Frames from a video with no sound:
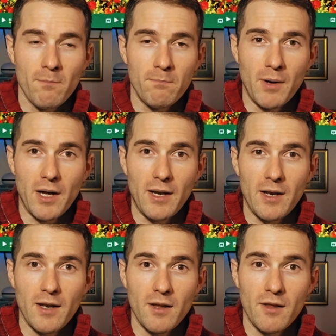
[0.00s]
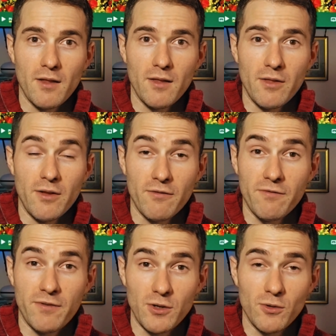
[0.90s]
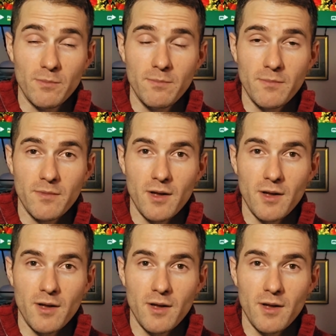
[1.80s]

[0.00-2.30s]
but the film